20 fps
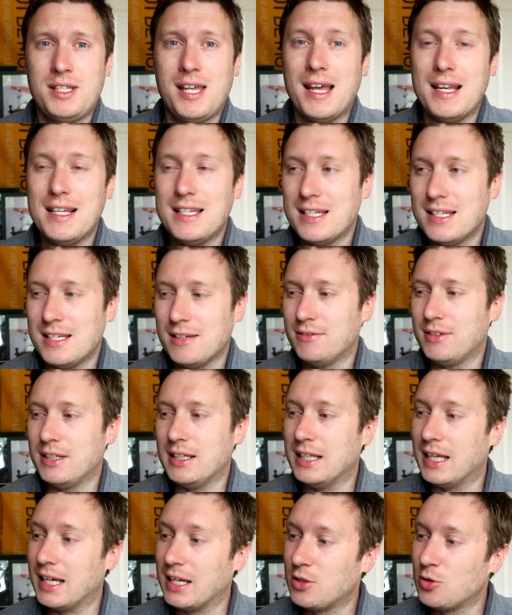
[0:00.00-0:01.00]

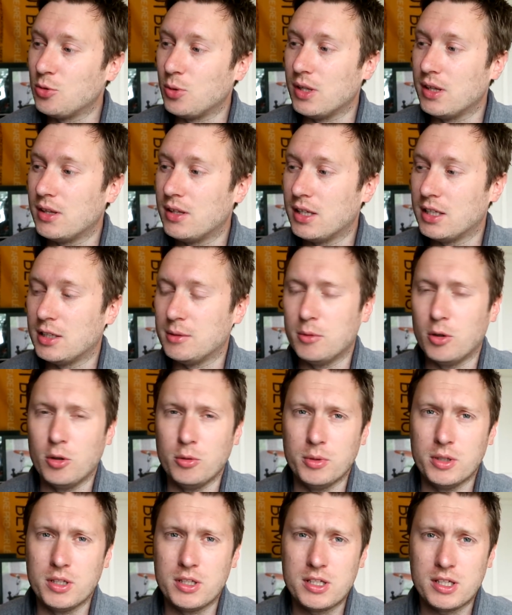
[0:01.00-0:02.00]
tentatively linked with at the
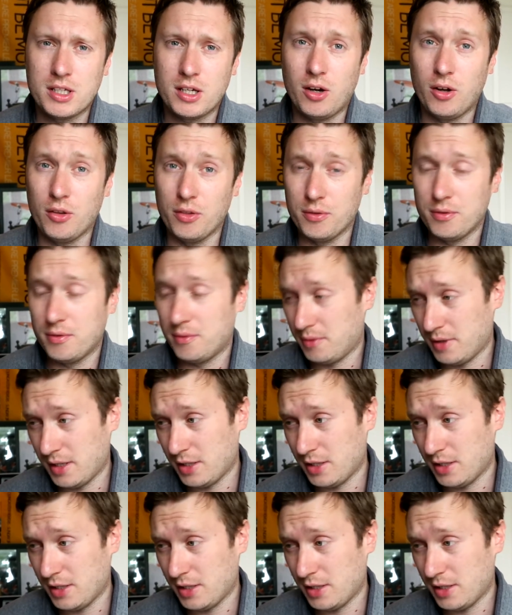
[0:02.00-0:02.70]
moment on